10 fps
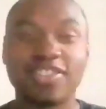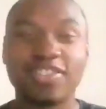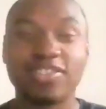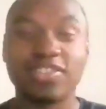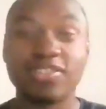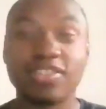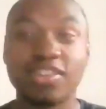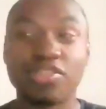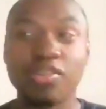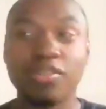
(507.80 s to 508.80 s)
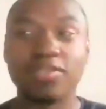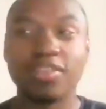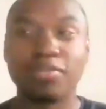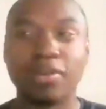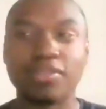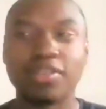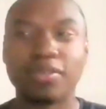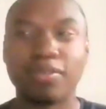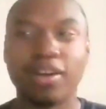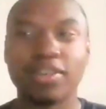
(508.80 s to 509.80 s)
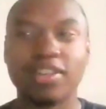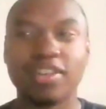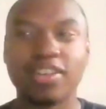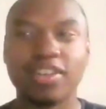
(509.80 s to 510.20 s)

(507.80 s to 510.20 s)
so so you said UFC posted about it?